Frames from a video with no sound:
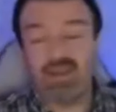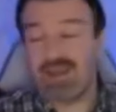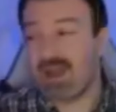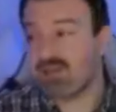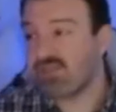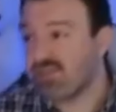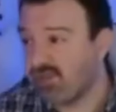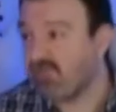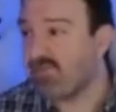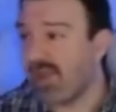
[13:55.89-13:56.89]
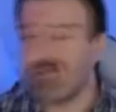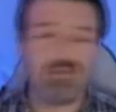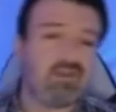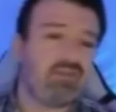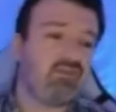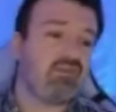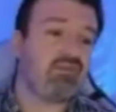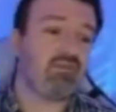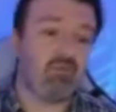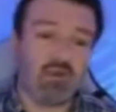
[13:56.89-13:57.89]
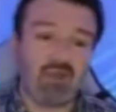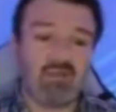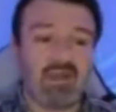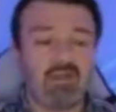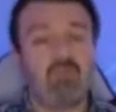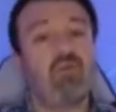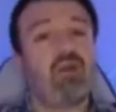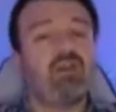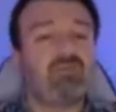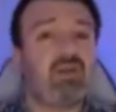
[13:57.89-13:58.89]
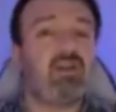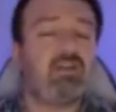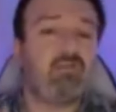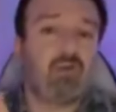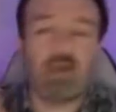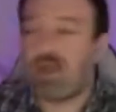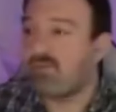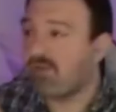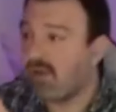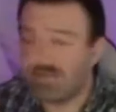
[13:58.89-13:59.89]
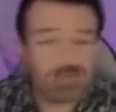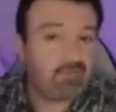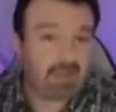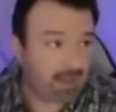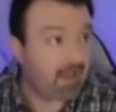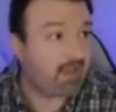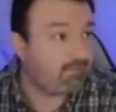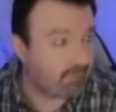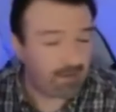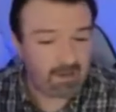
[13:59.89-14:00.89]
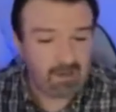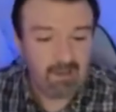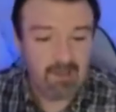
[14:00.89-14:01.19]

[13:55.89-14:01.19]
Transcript: It actually does matter in this stream because the more I make, the more I spend, and the more hype content we have, right?